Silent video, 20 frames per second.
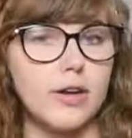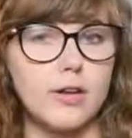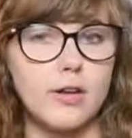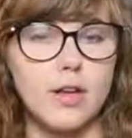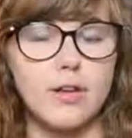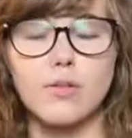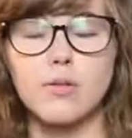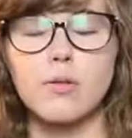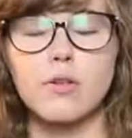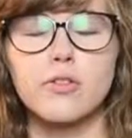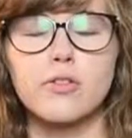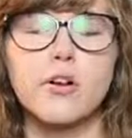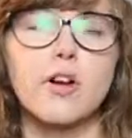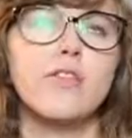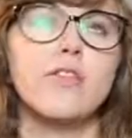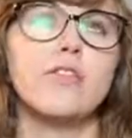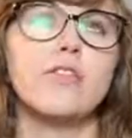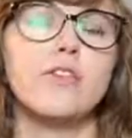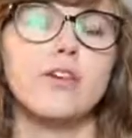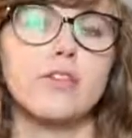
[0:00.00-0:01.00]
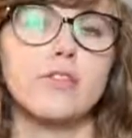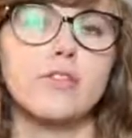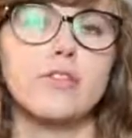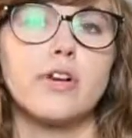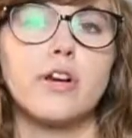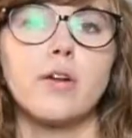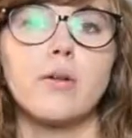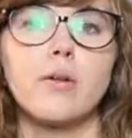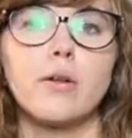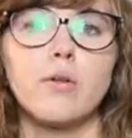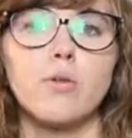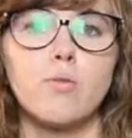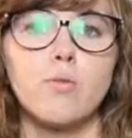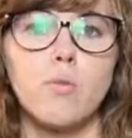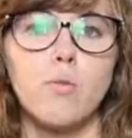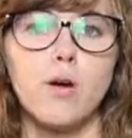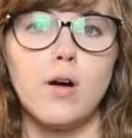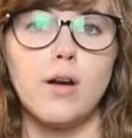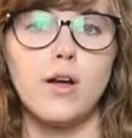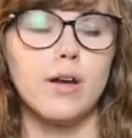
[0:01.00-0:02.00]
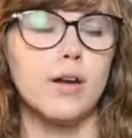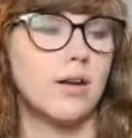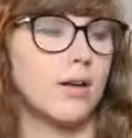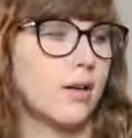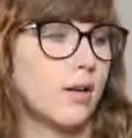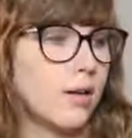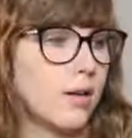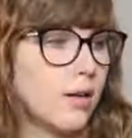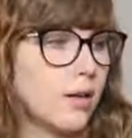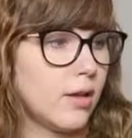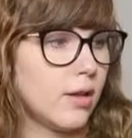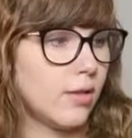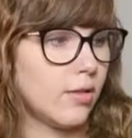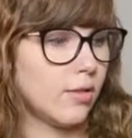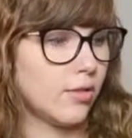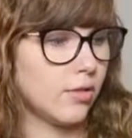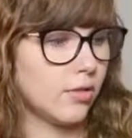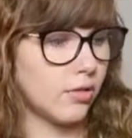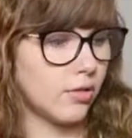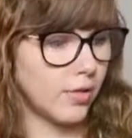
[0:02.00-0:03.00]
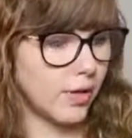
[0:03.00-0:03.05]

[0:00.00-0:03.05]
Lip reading: So we're gonna start on the 6th string and we're gonna go 1, 3,